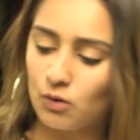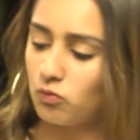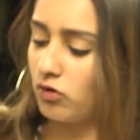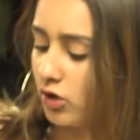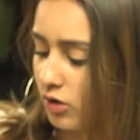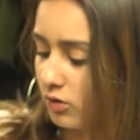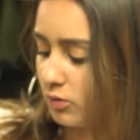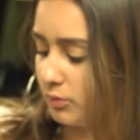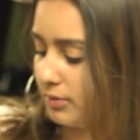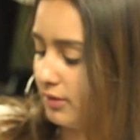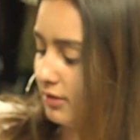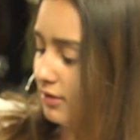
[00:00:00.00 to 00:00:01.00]
a robe.
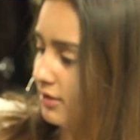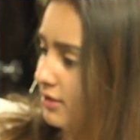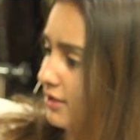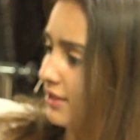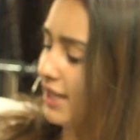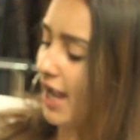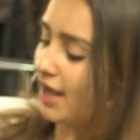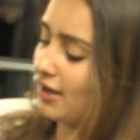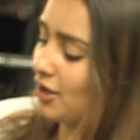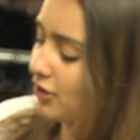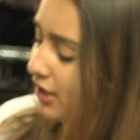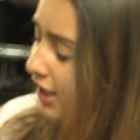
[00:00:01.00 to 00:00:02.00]
Yeah,
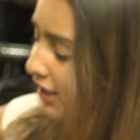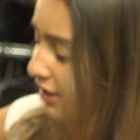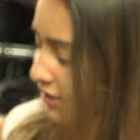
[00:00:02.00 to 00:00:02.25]
okay.